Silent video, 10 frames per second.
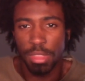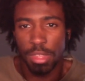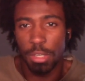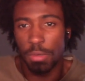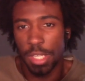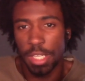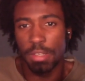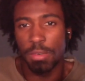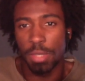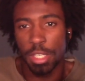you
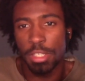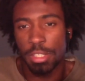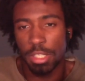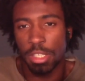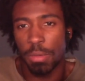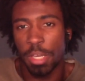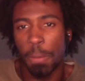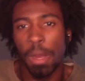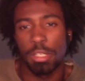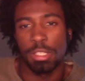hear words or the way you
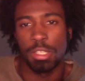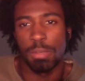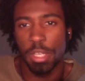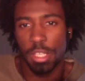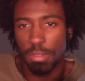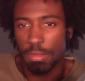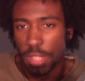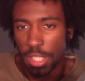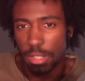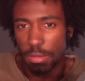process the way you
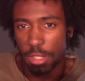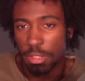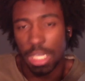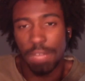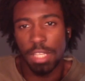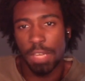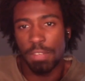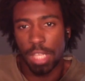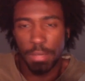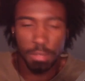hear words or even different
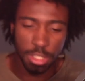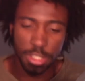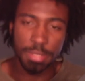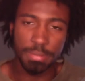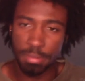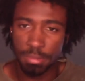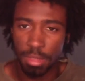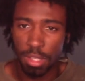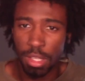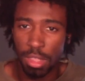languages.
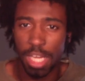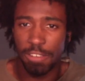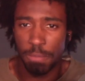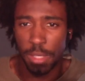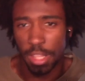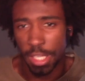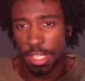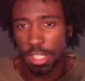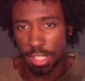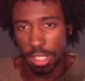The alphabet there
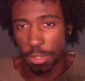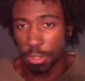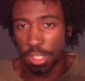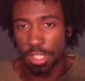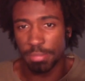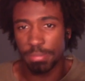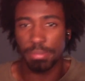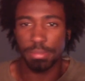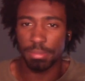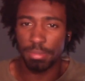is a core
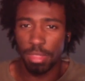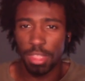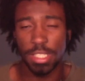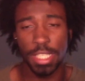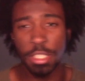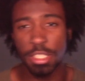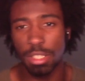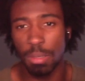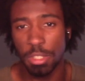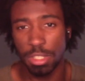essential.
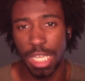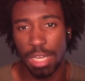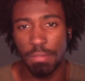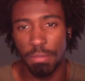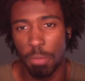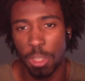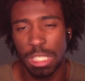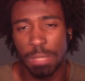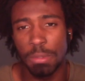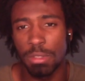And once you have most
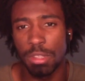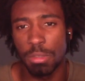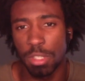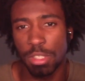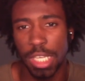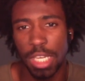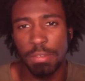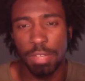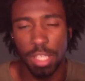people in the world have